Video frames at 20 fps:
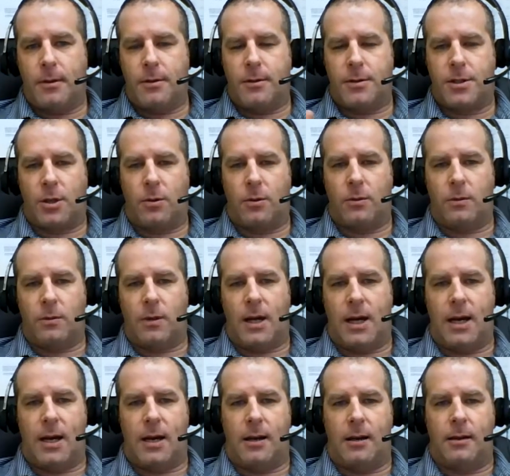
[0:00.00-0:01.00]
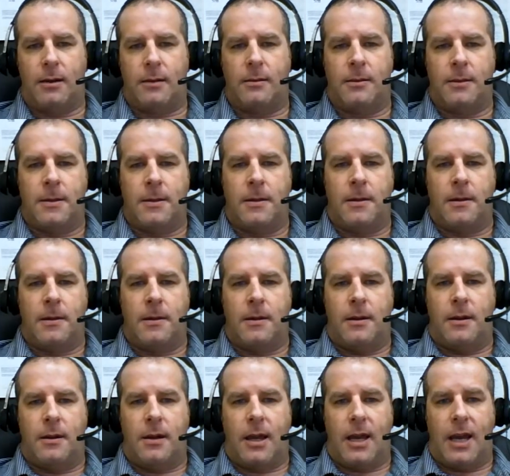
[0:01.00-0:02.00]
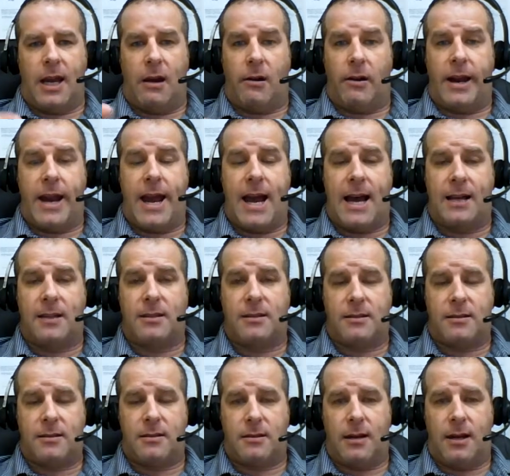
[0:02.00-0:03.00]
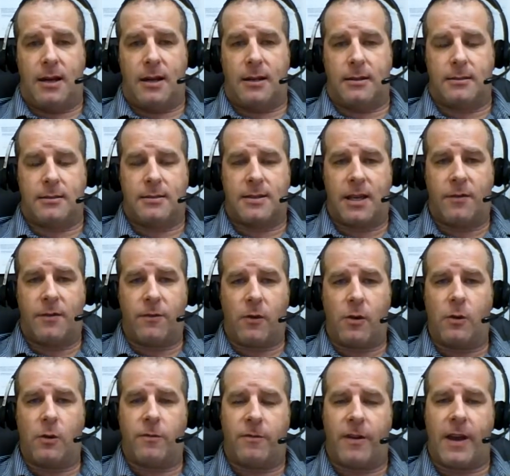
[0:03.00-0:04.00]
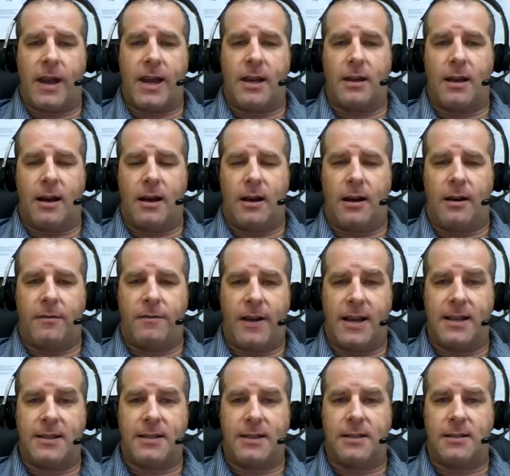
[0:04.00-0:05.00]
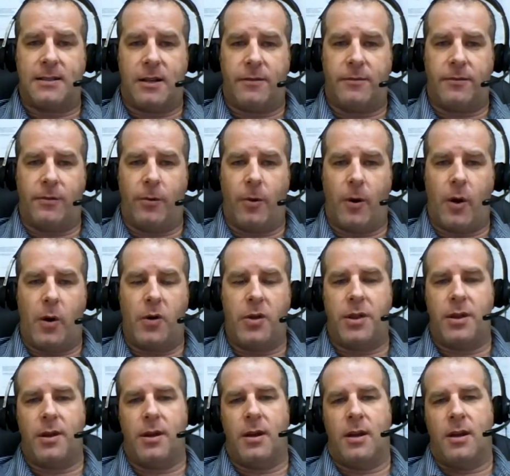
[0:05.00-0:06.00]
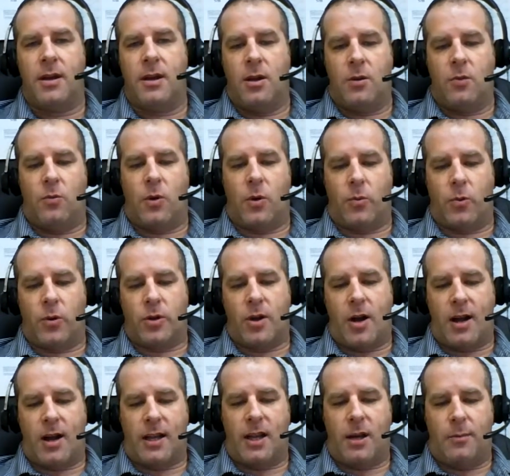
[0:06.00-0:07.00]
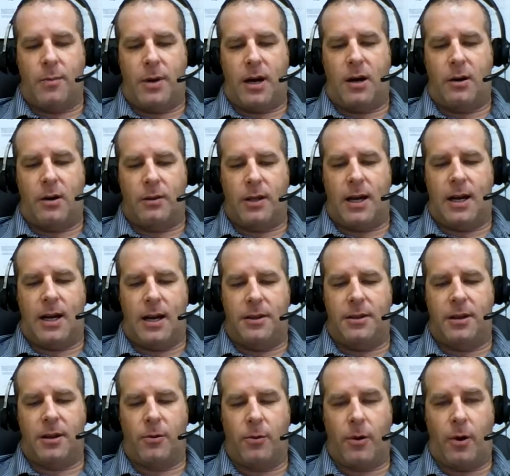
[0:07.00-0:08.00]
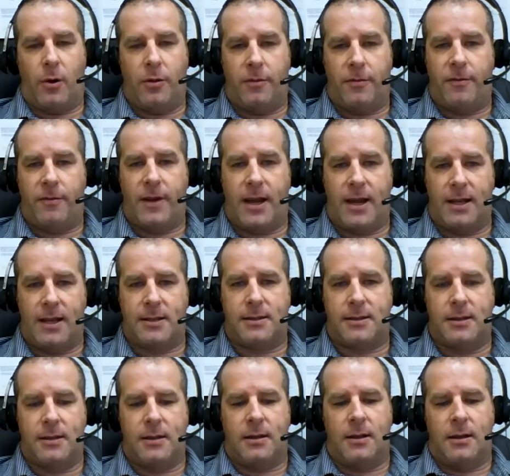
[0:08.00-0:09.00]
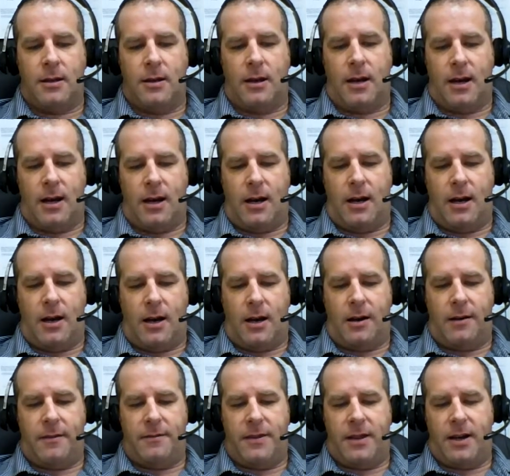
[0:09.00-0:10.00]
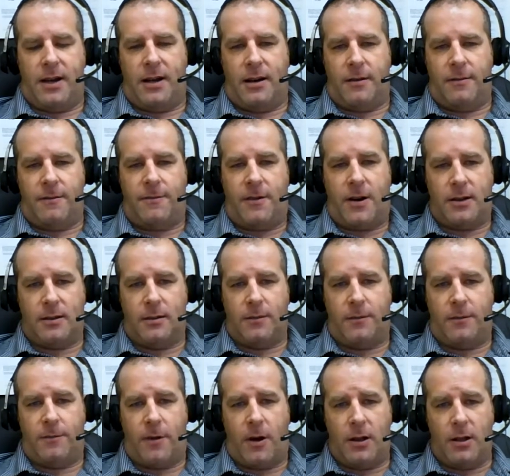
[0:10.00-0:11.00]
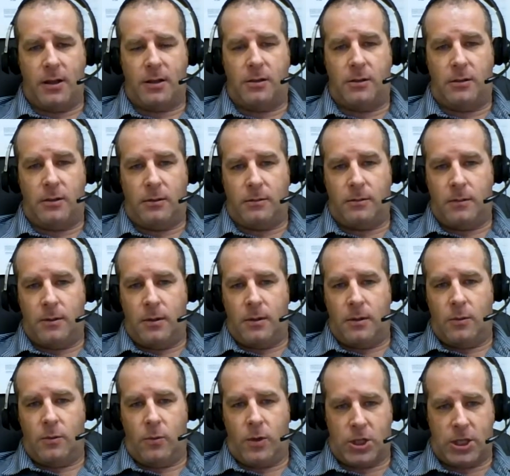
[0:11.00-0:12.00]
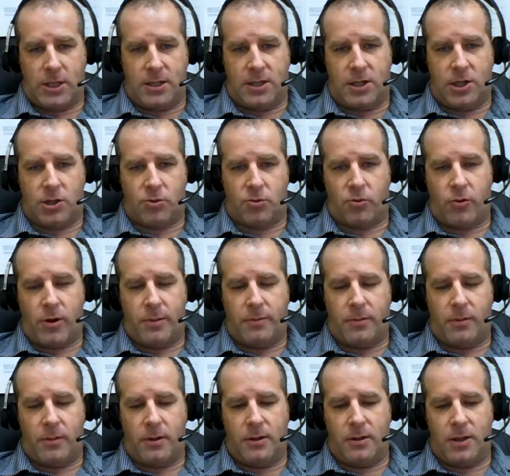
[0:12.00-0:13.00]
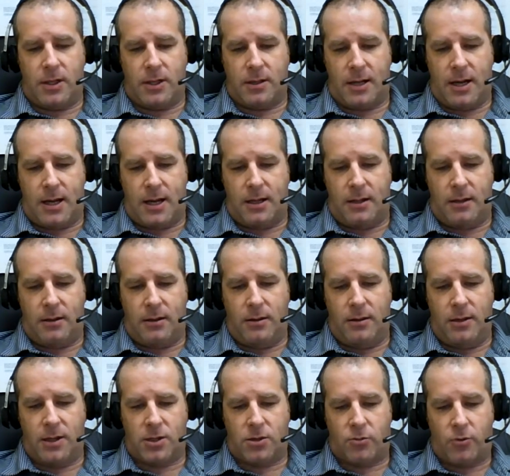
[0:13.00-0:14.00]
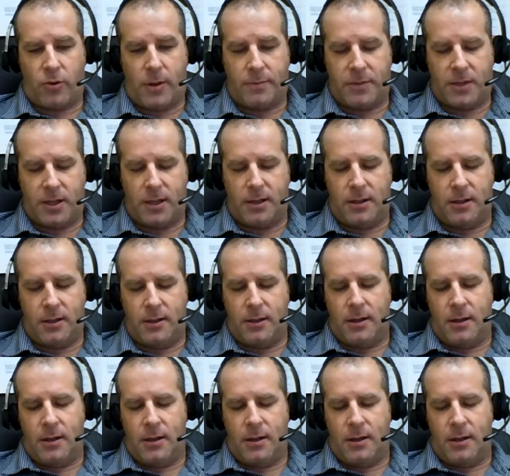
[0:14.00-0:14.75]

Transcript: so hair has several phases of growth. When we're talking about the growth phase of the follicle, which is disrupted